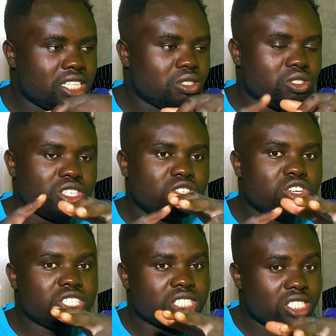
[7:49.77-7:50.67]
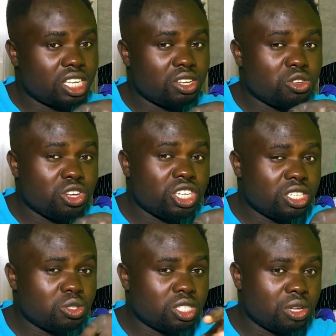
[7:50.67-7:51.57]
You don't need
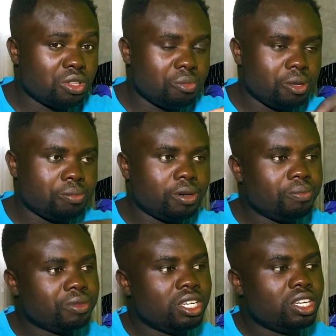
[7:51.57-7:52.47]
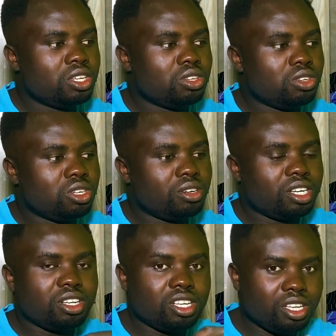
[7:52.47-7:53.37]
to stay with people.
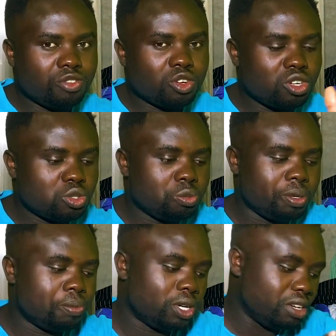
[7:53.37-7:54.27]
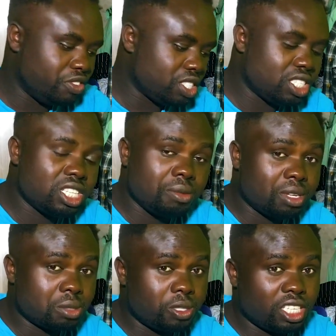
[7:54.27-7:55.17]
If you go to people and visit them,
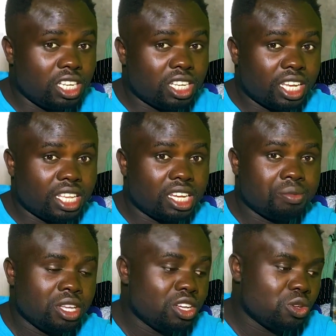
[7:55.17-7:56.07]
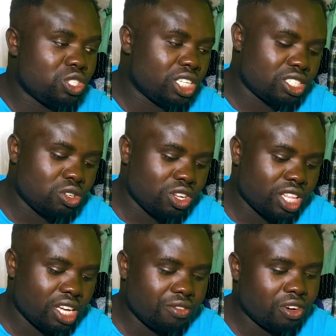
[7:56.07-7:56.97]
especially in Kenya, you just go
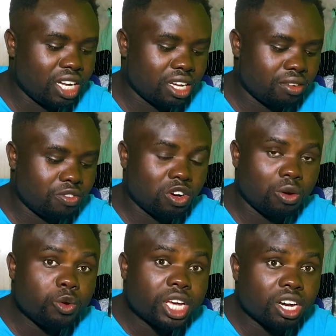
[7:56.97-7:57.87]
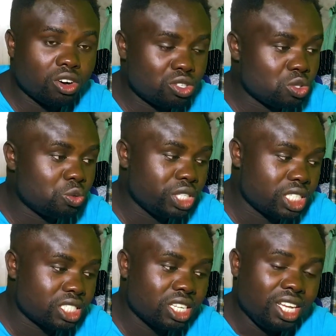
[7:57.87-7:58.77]
there for a week or 2 weeks.